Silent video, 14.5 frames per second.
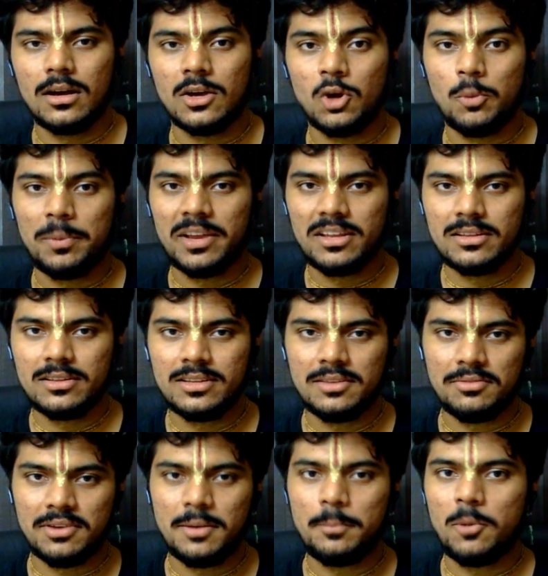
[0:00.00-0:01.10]
grouping
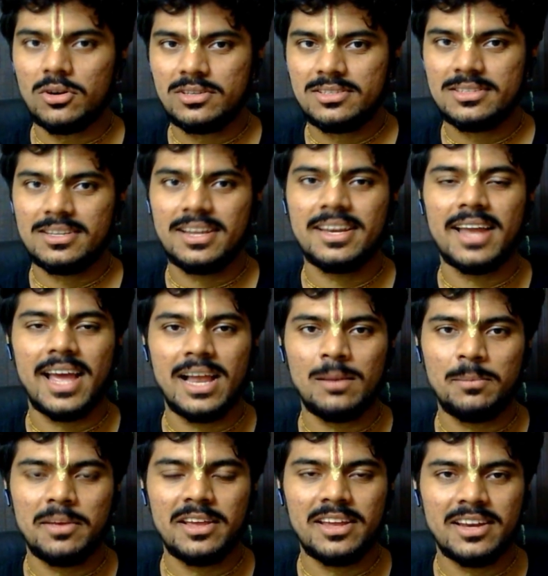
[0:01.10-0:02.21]
different pods, in
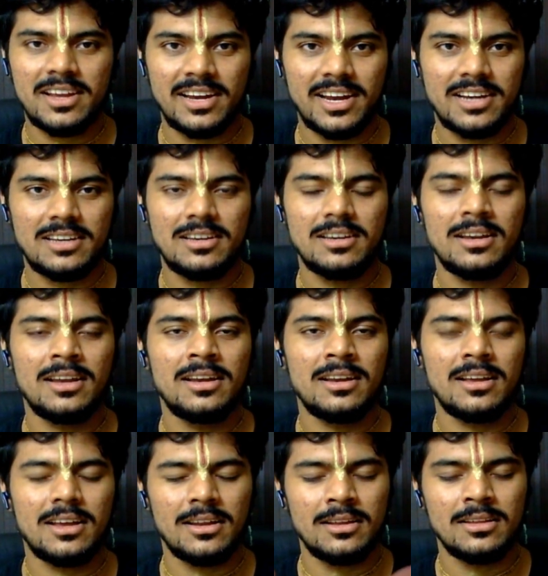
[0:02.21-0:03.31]
helping in connect in
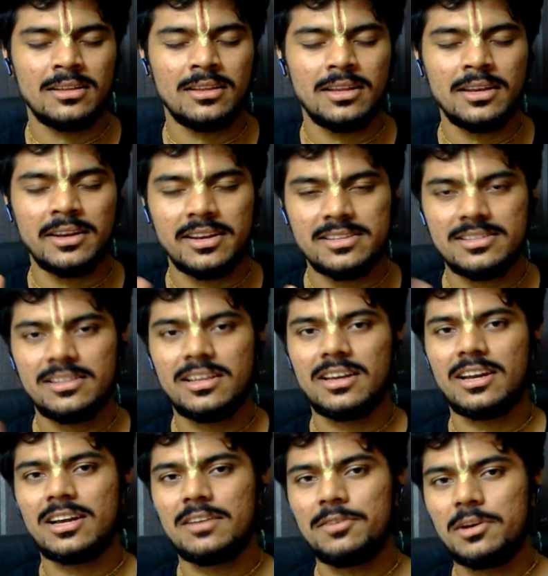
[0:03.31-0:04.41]
increasing the
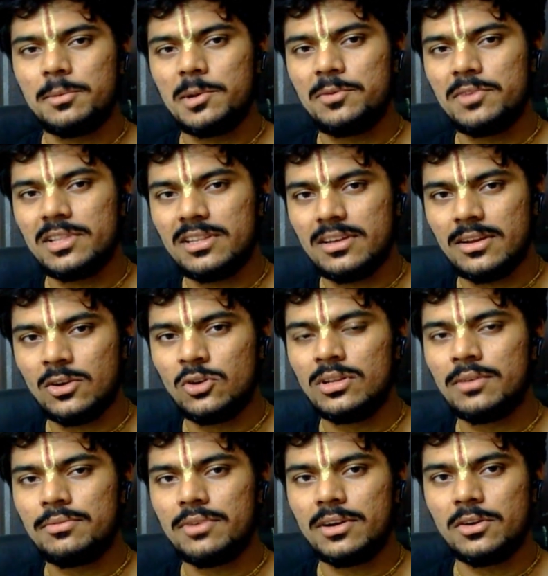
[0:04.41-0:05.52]
connectivity between the
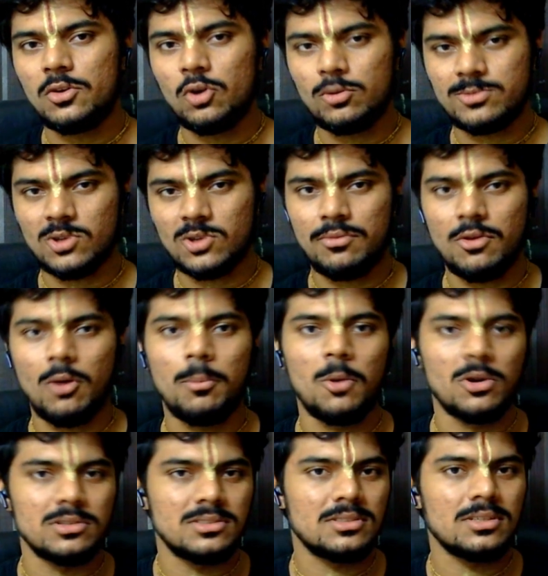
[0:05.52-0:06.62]
different groups of your
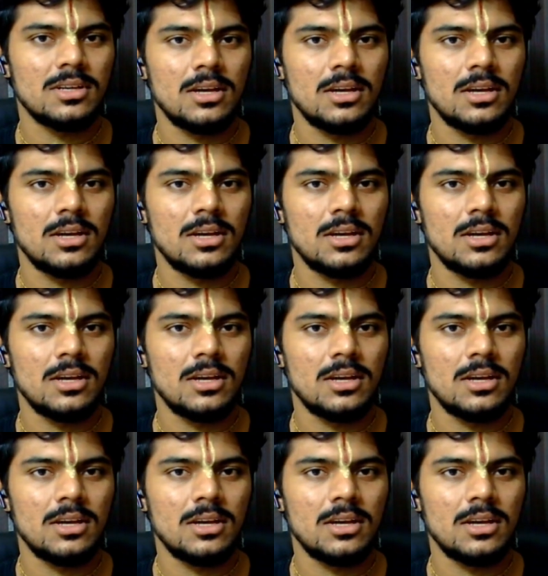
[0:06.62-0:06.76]
pods.